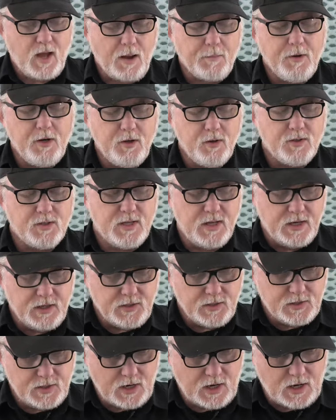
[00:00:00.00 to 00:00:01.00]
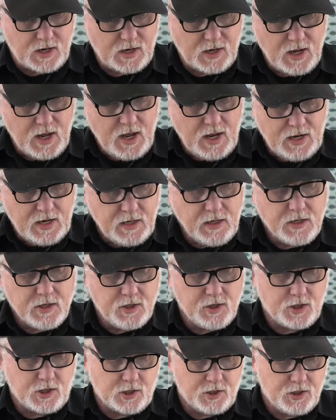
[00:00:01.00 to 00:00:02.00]
I'm going to use this uh, in
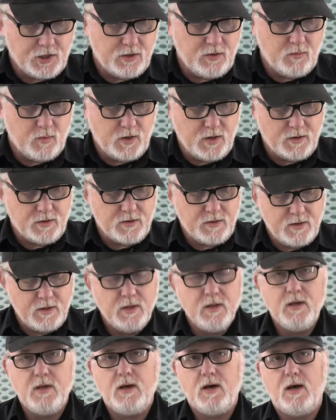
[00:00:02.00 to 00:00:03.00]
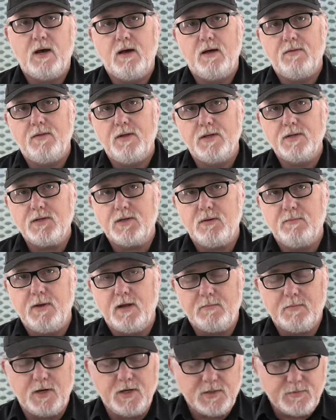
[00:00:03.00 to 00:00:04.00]
conjunction with uh, this to
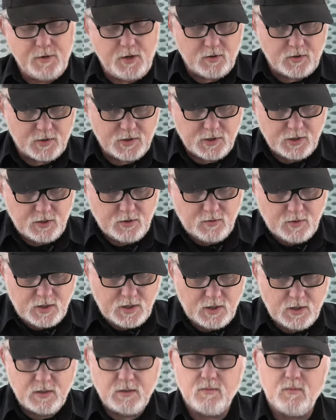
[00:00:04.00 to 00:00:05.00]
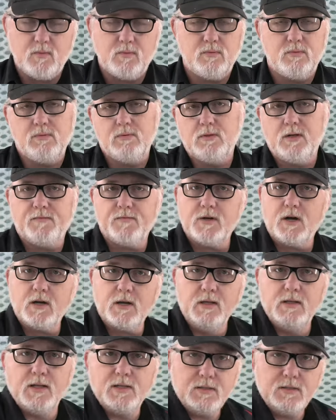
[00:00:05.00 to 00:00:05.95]
make my smoke. So uh, enough talking.